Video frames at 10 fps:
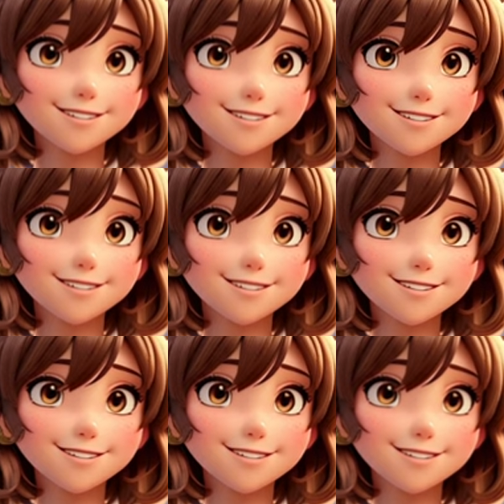
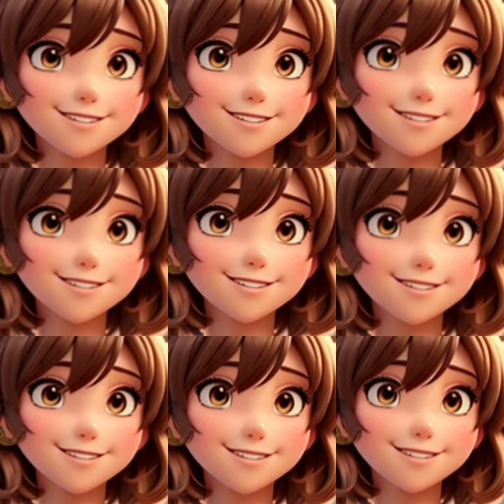
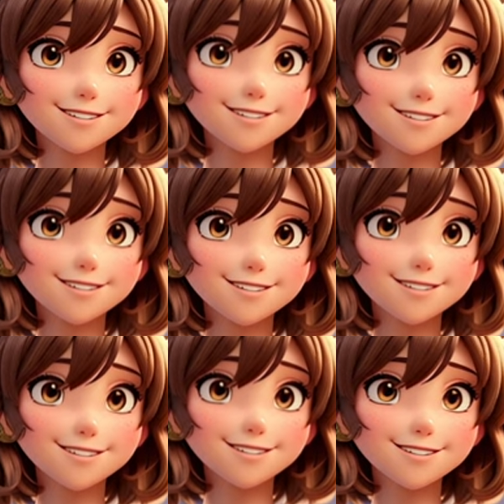
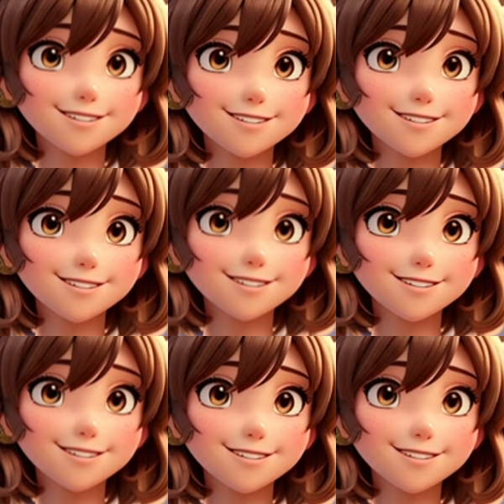
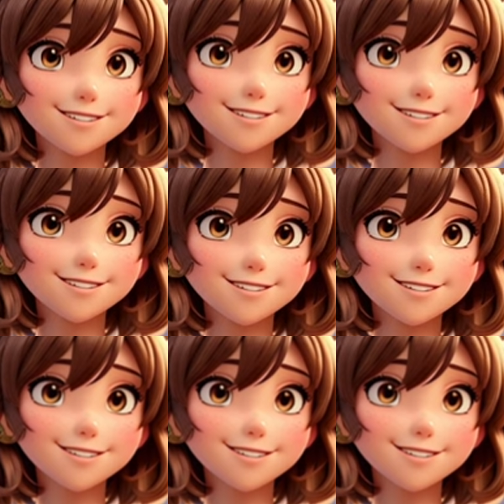(silence)